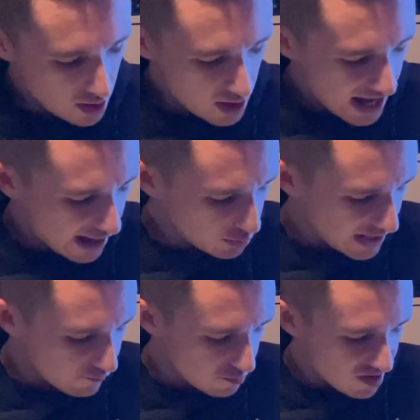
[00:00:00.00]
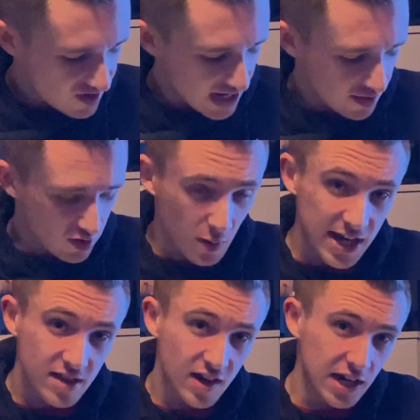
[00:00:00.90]
How do we get from 6 to
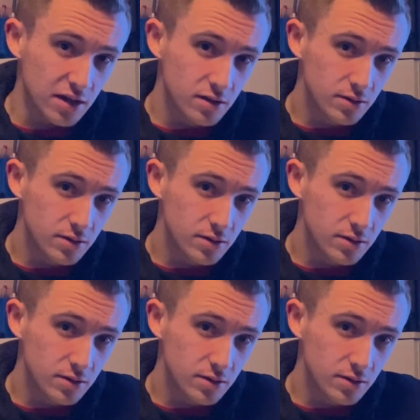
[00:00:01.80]
18?